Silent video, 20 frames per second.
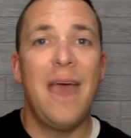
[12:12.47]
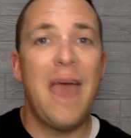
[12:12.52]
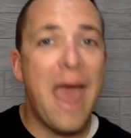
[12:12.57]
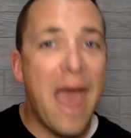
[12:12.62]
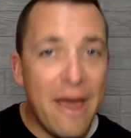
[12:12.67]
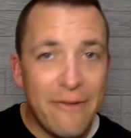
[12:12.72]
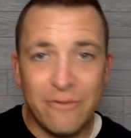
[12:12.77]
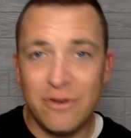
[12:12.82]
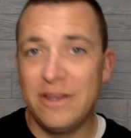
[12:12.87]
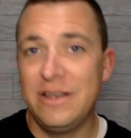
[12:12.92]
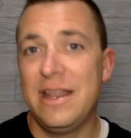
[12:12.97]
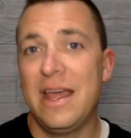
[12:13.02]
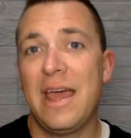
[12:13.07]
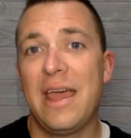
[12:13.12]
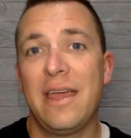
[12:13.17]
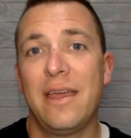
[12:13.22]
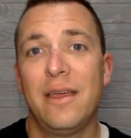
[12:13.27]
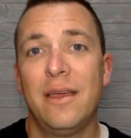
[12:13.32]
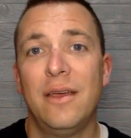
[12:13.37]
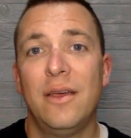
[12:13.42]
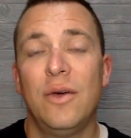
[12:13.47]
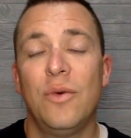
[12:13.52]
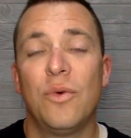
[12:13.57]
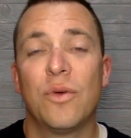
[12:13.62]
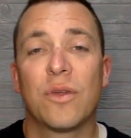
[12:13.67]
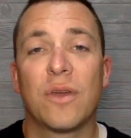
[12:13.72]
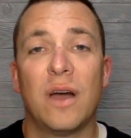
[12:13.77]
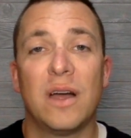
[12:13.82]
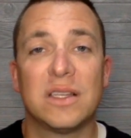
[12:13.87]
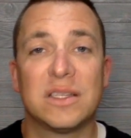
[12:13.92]
every day,
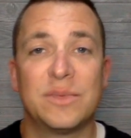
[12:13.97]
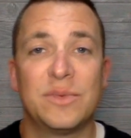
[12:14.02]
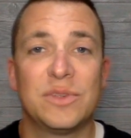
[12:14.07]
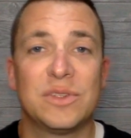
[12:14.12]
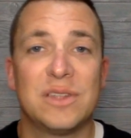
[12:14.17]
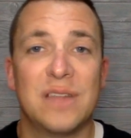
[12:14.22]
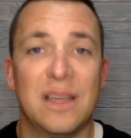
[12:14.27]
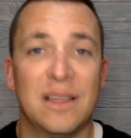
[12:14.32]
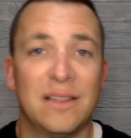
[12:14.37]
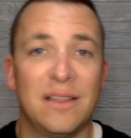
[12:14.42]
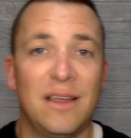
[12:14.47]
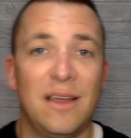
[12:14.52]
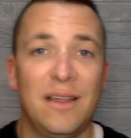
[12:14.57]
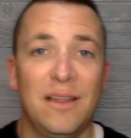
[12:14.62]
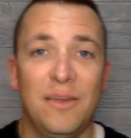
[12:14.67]
with customers like that?